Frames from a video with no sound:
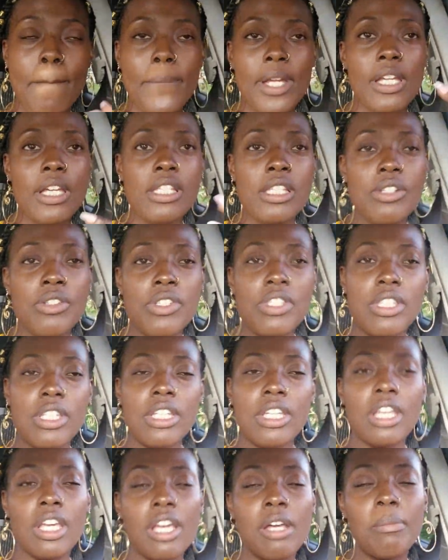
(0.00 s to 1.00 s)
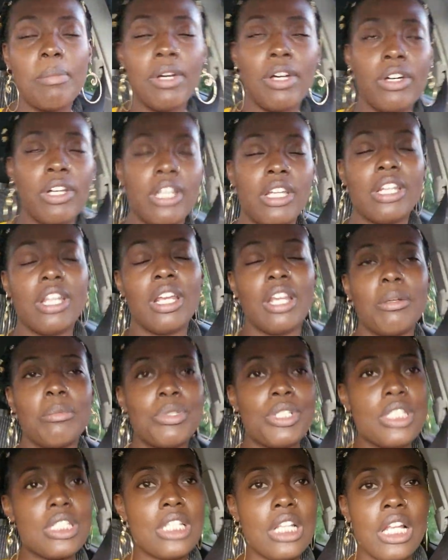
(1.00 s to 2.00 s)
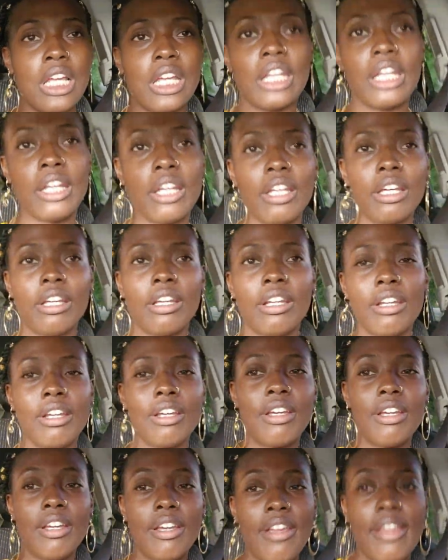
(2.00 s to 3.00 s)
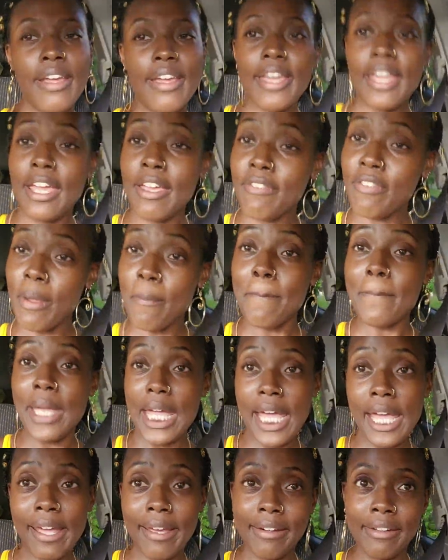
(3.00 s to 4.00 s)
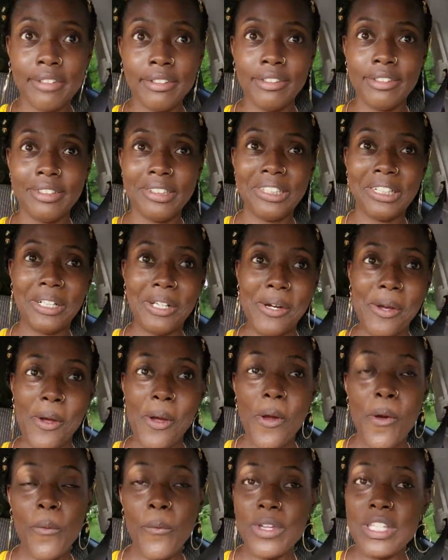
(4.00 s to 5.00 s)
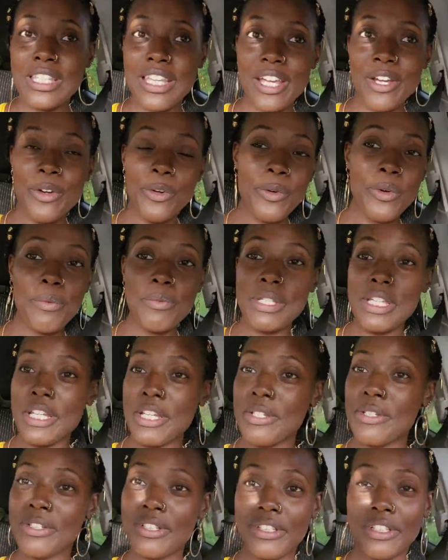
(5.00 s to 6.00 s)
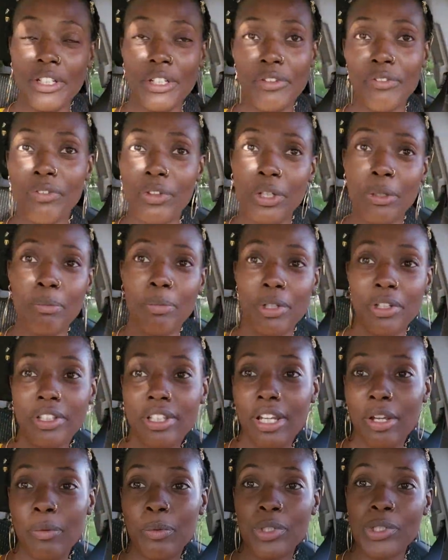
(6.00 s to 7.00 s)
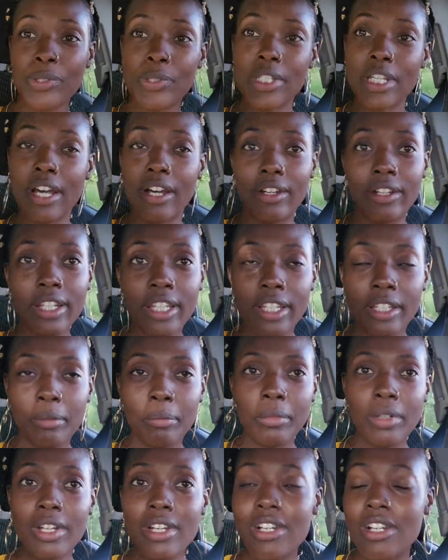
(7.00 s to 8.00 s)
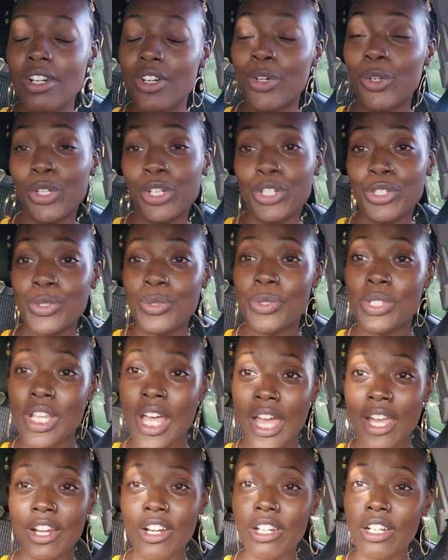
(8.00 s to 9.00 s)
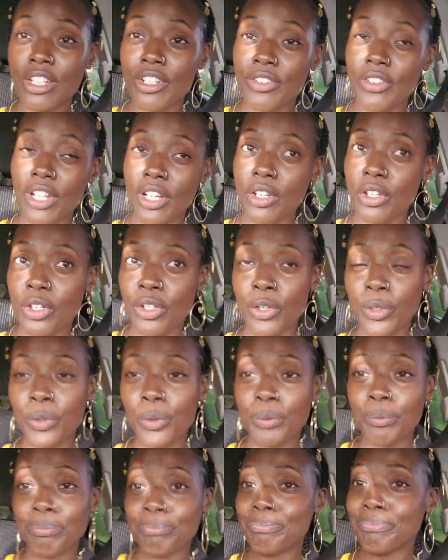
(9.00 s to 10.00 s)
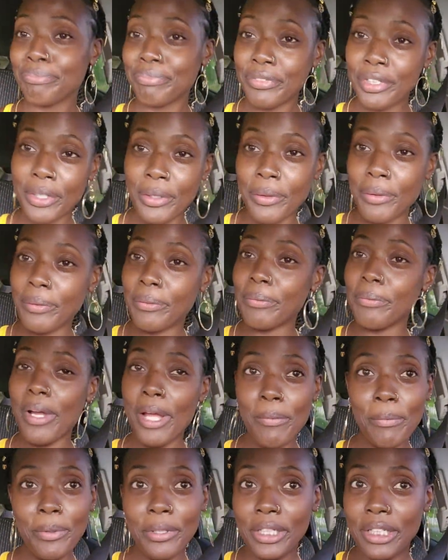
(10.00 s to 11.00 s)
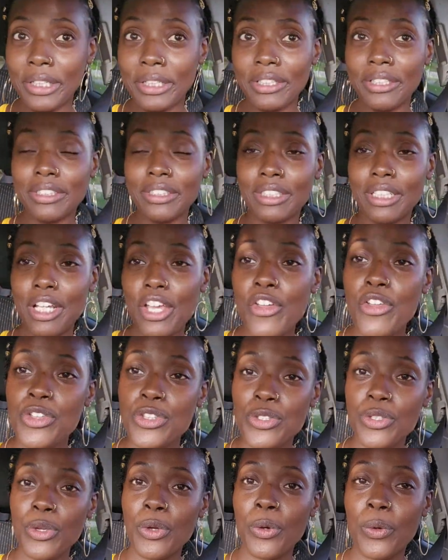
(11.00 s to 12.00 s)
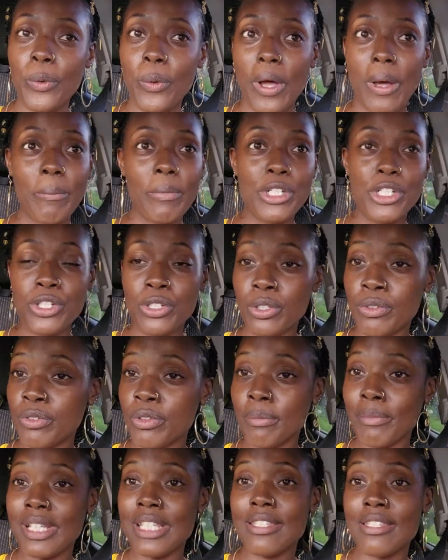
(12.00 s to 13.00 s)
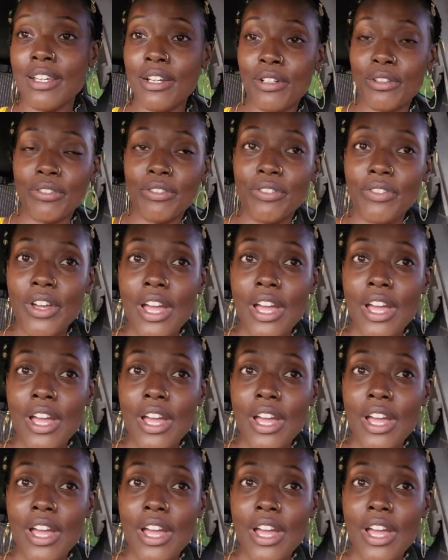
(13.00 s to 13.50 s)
Because I was thinking about it, and I'm just like, if a man was like, oh, I'm taking you to dinner for your birthday, would you tell him, oh, you're too tired and you're not gonna go? No, I wouldn't. So I'm gonna show up for myself.